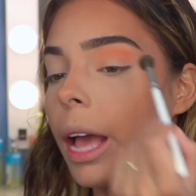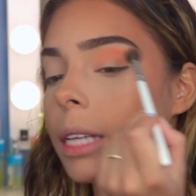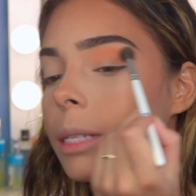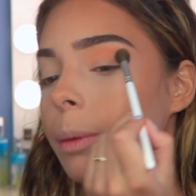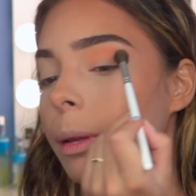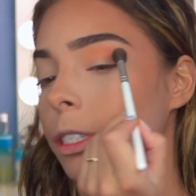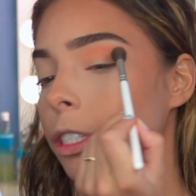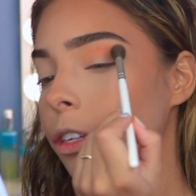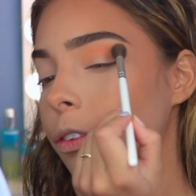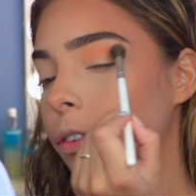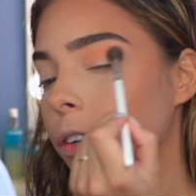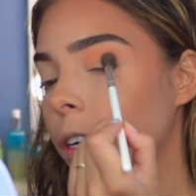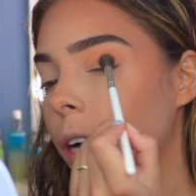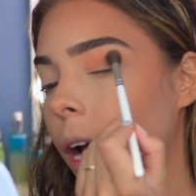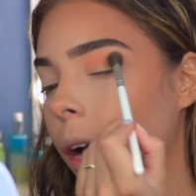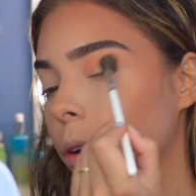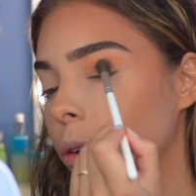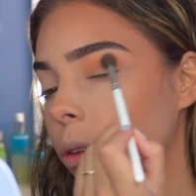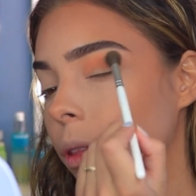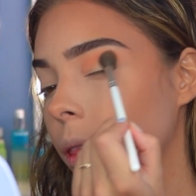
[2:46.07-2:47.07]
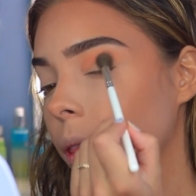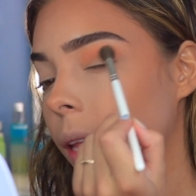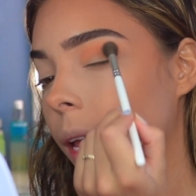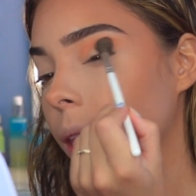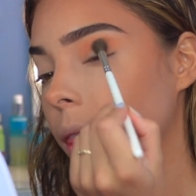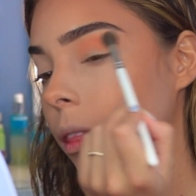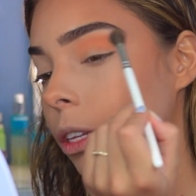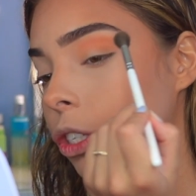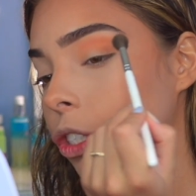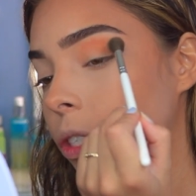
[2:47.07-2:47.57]
especially for how
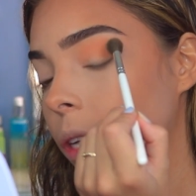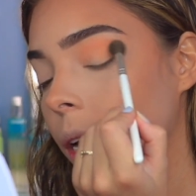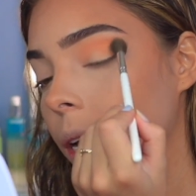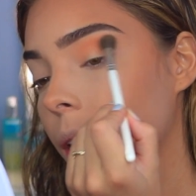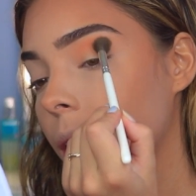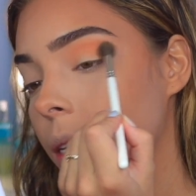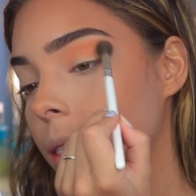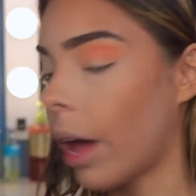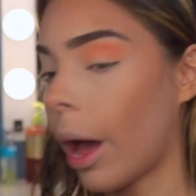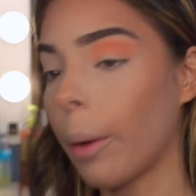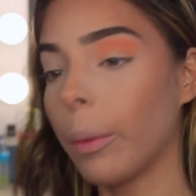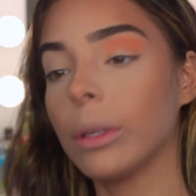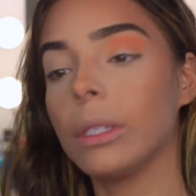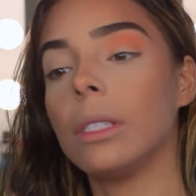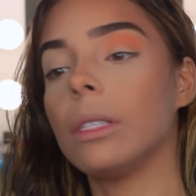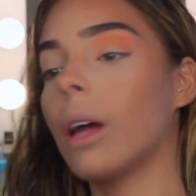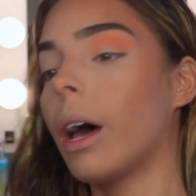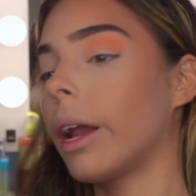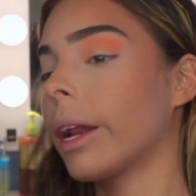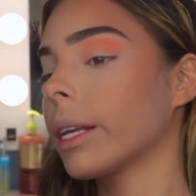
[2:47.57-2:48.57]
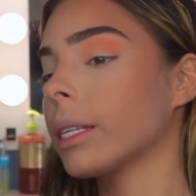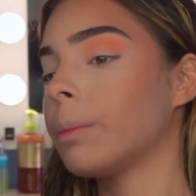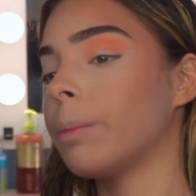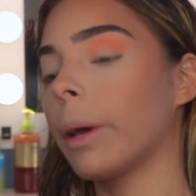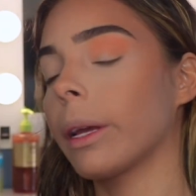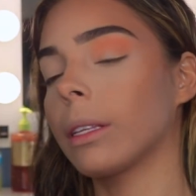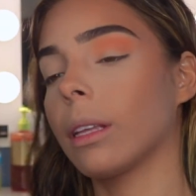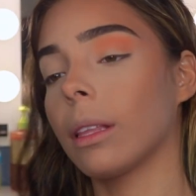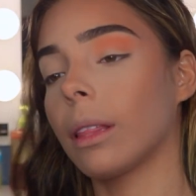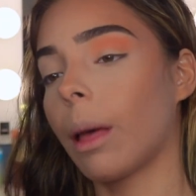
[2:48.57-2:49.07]
light the shade is. I was not
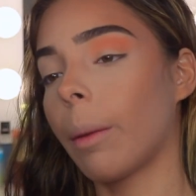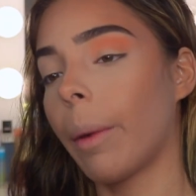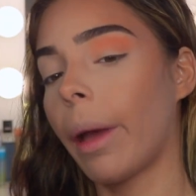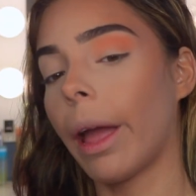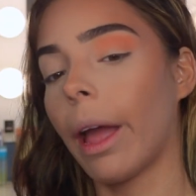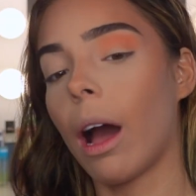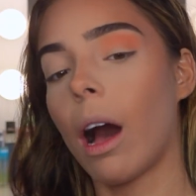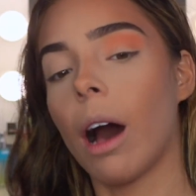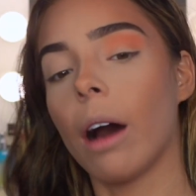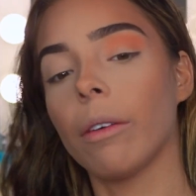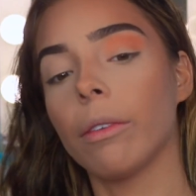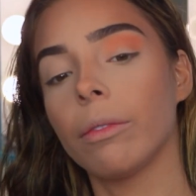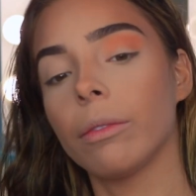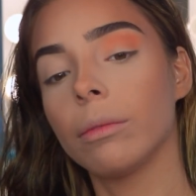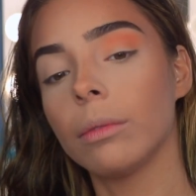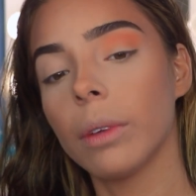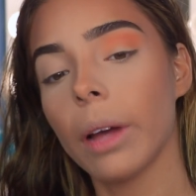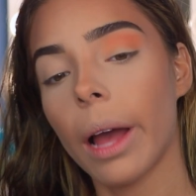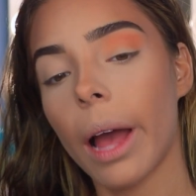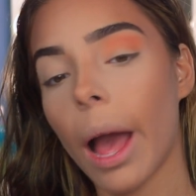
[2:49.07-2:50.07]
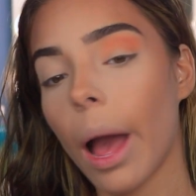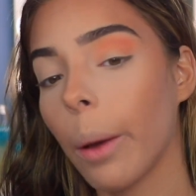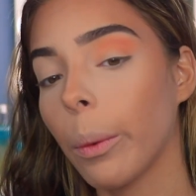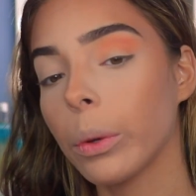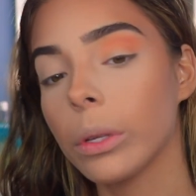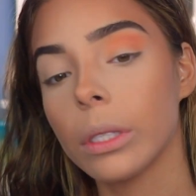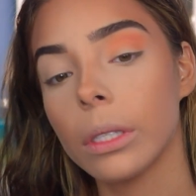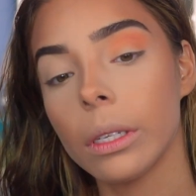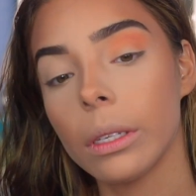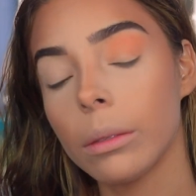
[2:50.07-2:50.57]
expecting that payoff.
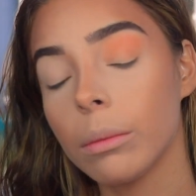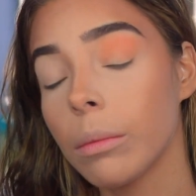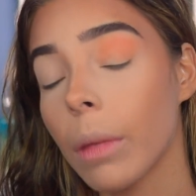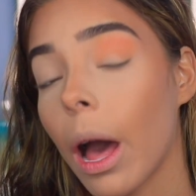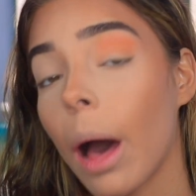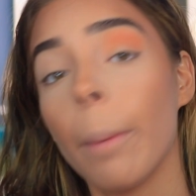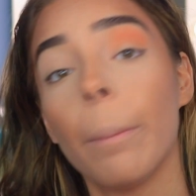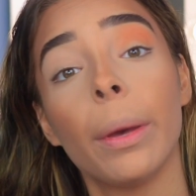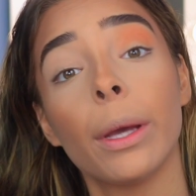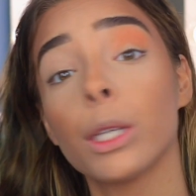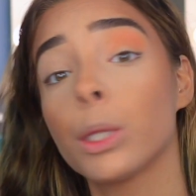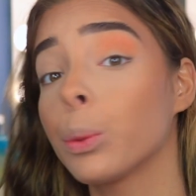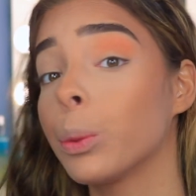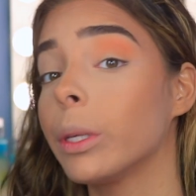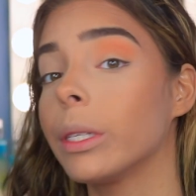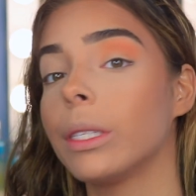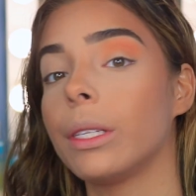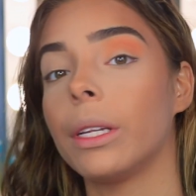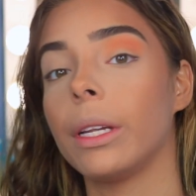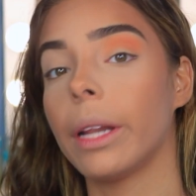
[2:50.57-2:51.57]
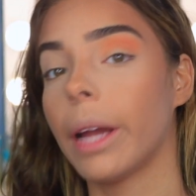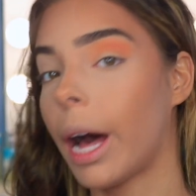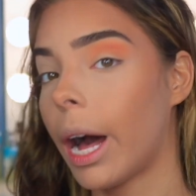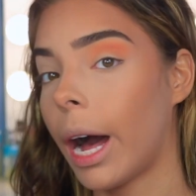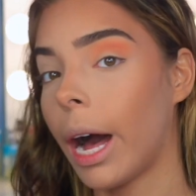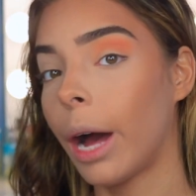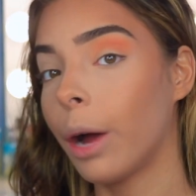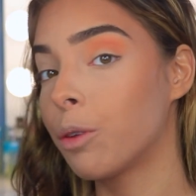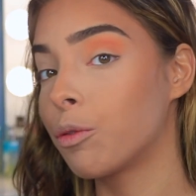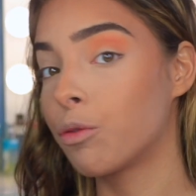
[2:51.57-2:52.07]
A bitch was
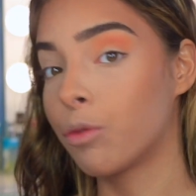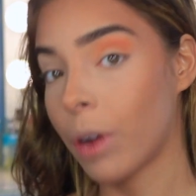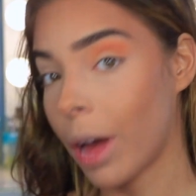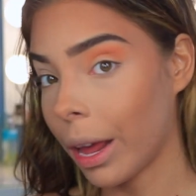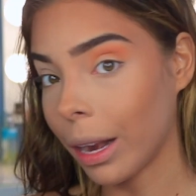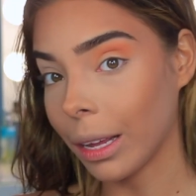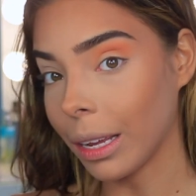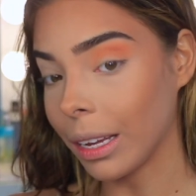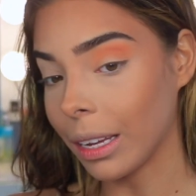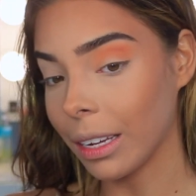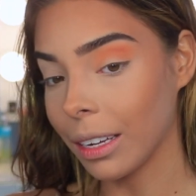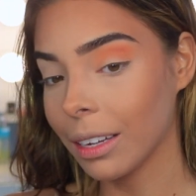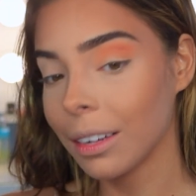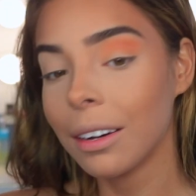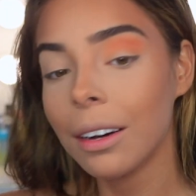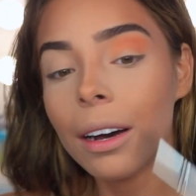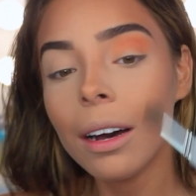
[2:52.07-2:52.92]
not ready.